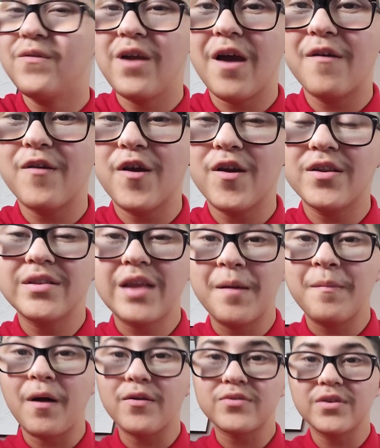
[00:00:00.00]
We have heard
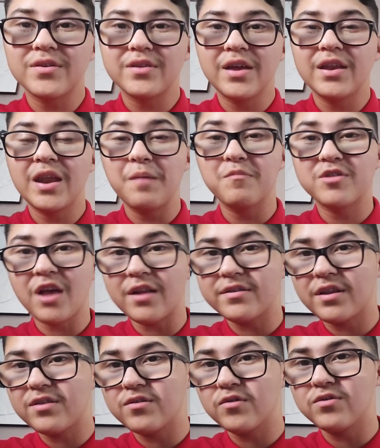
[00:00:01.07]
about this kid named
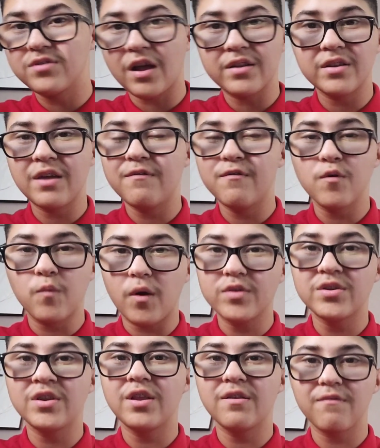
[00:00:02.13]
Santi. So, Santi, if you're
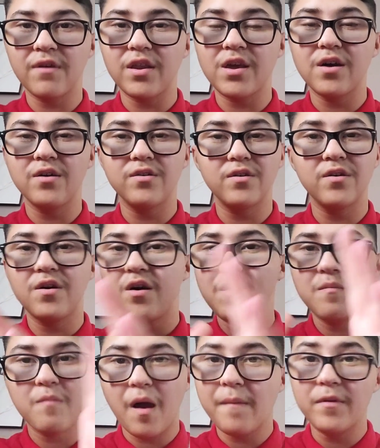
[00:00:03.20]
watching this video,
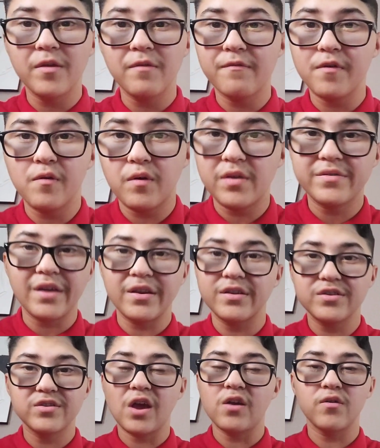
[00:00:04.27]
probably if you want to send
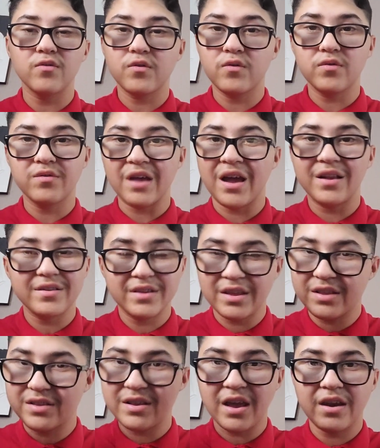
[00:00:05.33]
this channel to
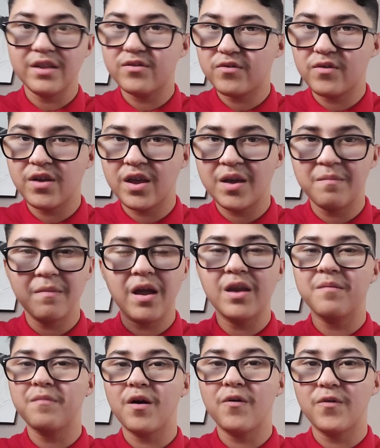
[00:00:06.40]
Santi, send it to him. Let
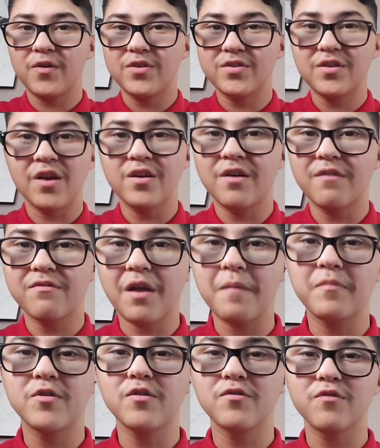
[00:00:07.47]
him know we're starting off the
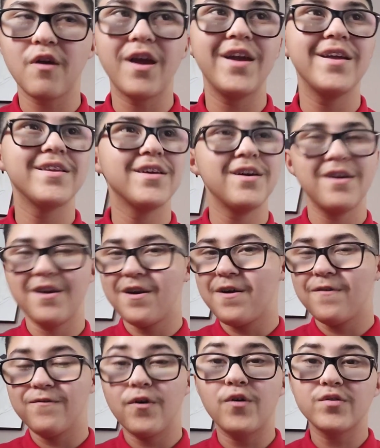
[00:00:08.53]
episode's grade
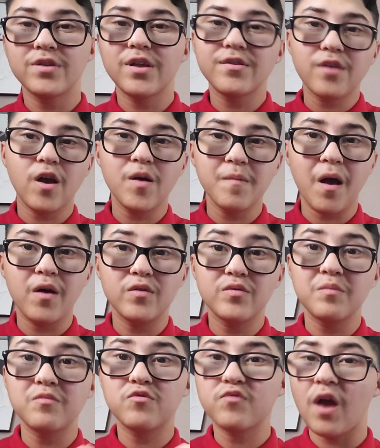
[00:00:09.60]
folks, let's talk about
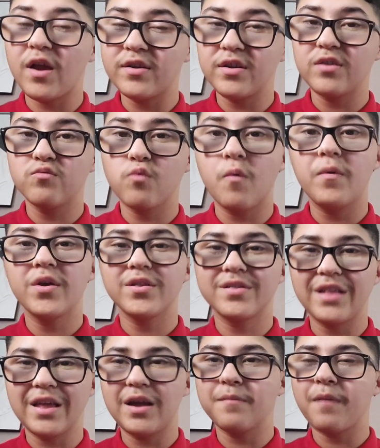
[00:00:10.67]
some strategies, what we can
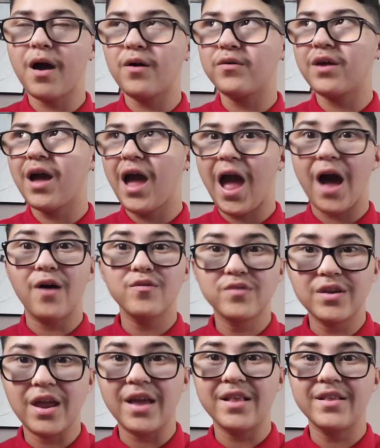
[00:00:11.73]
think about, how
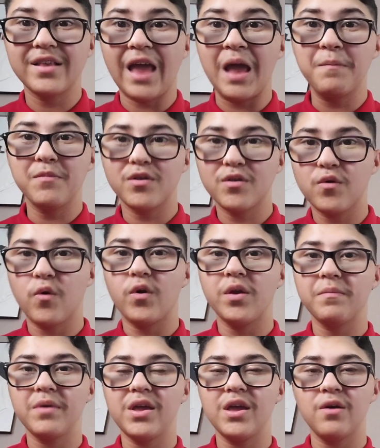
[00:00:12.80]
today's game is going
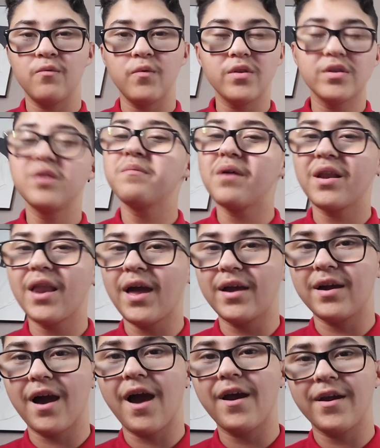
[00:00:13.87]
to be, and what's going to be
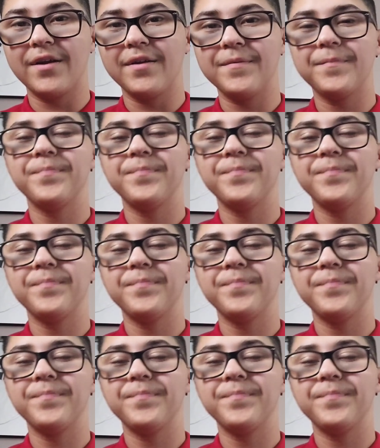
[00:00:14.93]
like. All right.